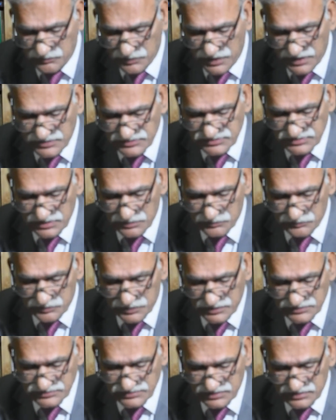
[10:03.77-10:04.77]
by some
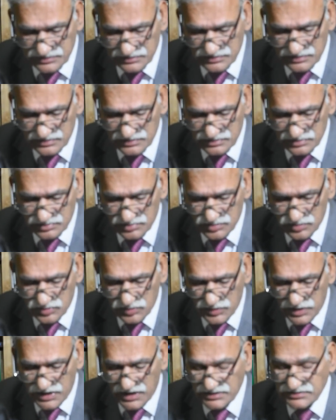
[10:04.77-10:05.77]
person
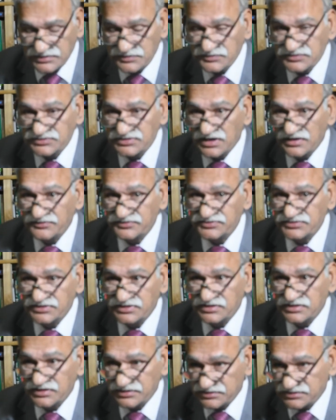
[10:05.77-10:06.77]
who has himself
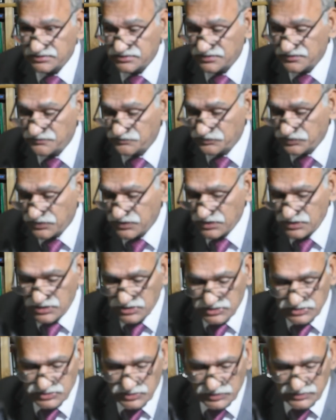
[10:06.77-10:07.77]
seen it.
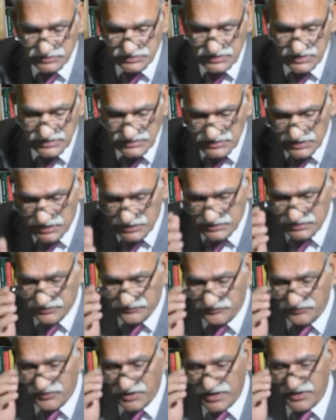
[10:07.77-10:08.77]
So these are the
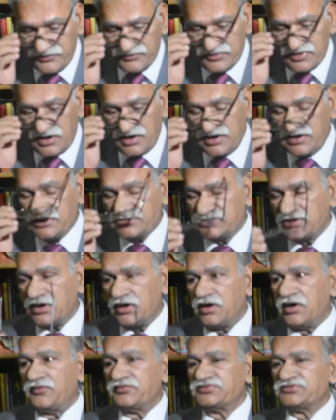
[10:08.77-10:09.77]
5 kinds
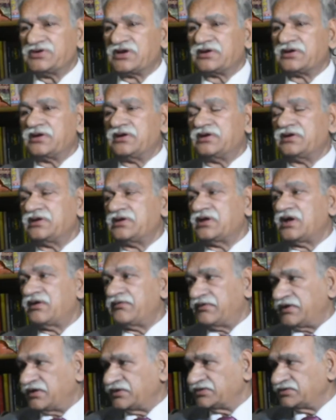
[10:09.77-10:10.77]
of secondary
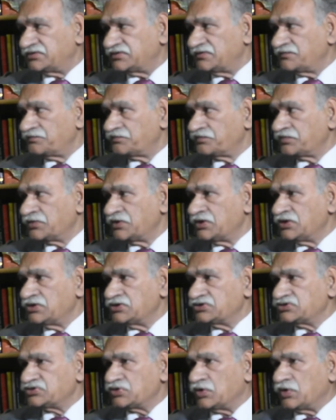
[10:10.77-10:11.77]
evidence.
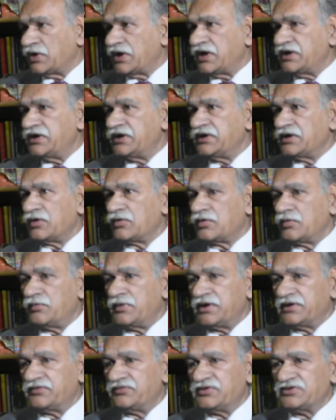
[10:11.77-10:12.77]
So any
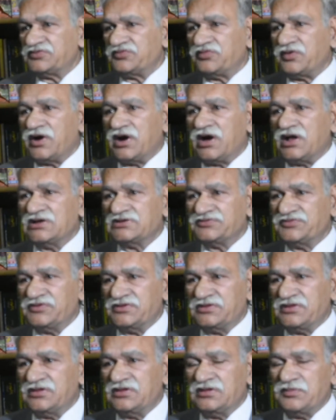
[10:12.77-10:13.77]
document which falls
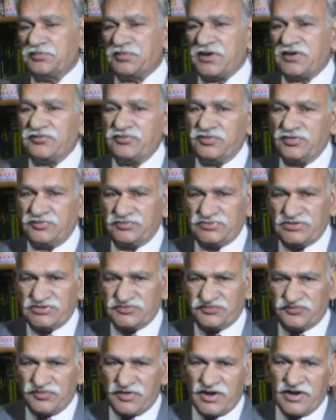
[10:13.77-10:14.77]
within the purview of these
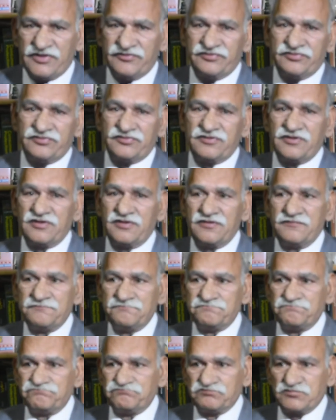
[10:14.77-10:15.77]

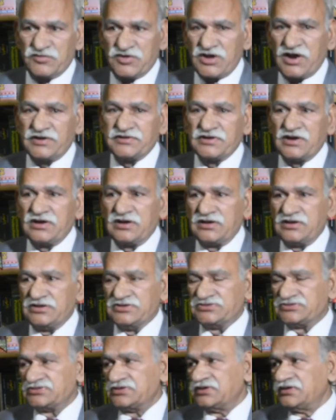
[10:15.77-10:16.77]
5
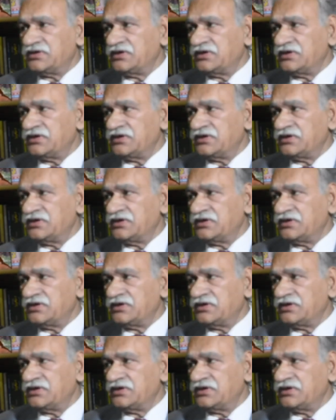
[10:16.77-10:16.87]
categories